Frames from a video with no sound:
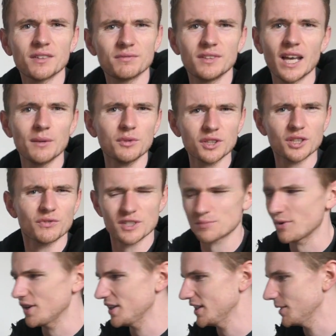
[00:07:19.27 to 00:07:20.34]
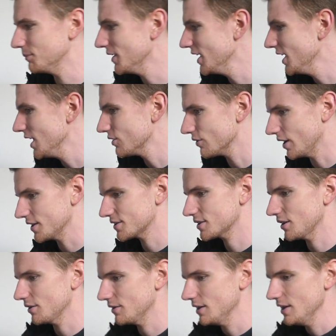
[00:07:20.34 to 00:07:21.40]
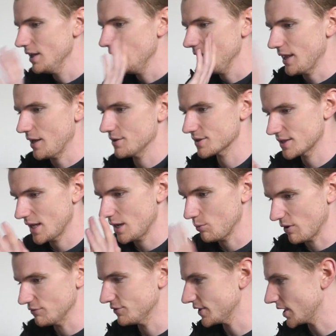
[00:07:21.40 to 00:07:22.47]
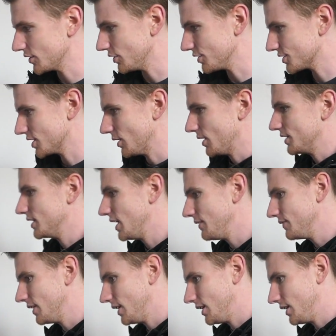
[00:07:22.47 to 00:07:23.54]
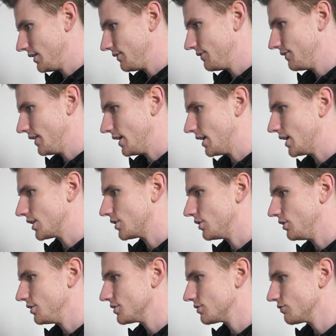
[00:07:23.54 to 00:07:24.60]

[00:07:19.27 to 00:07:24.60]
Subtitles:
Yeah, I'm not going to risk breaking him. Right, so that was one thing I got. So another thing I got.